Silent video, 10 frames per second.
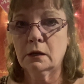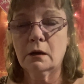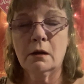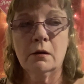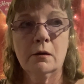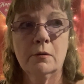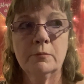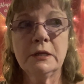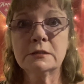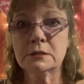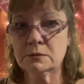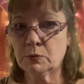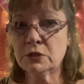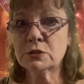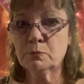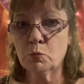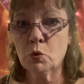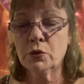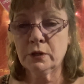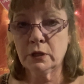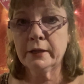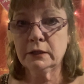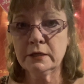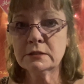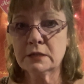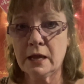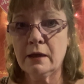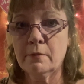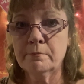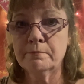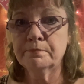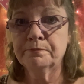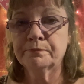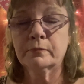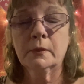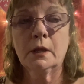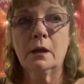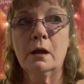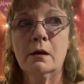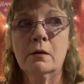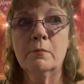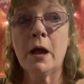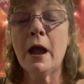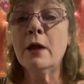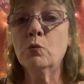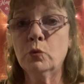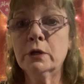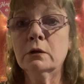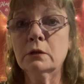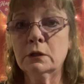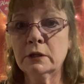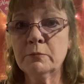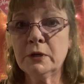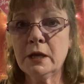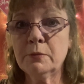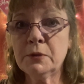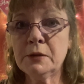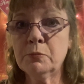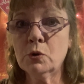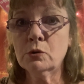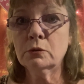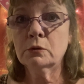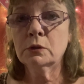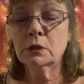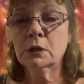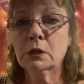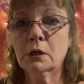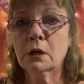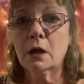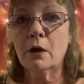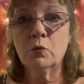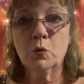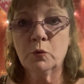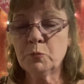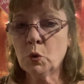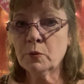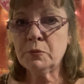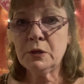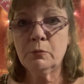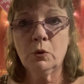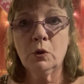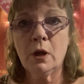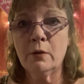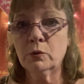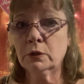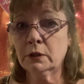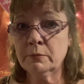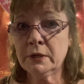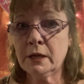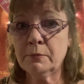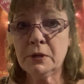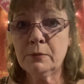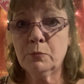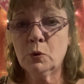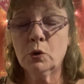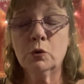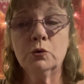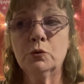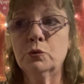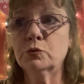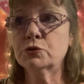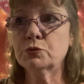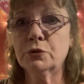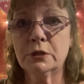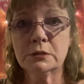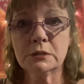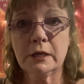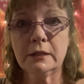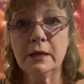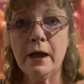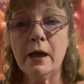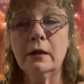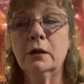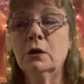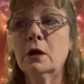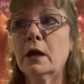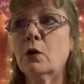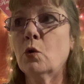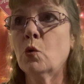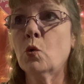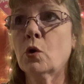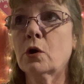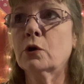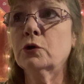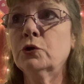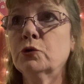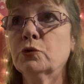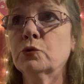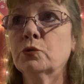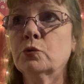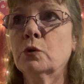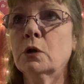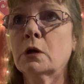It's more than likely a scam. I will eliminate people. I will report people. I will eliminate people who do things like that, or who